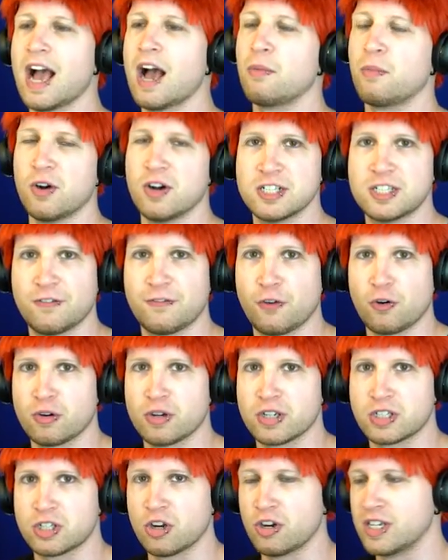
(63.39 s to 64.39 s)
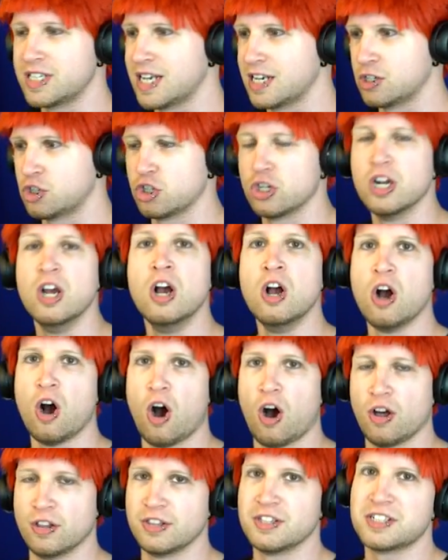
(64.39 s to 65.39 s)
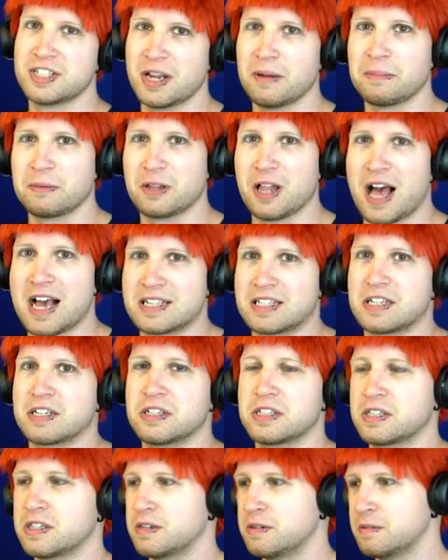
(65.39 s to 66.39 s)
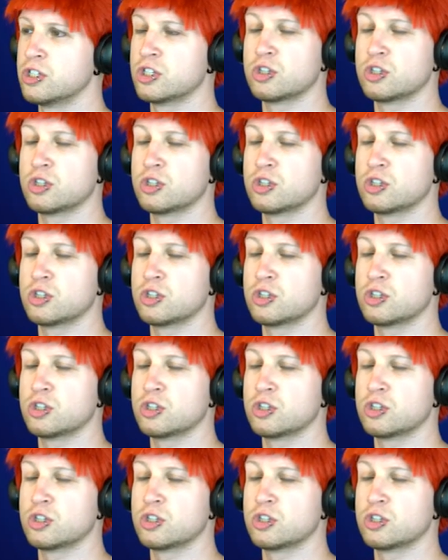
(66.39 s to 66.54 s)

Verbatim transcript: I want to focus our attention on the subclasses.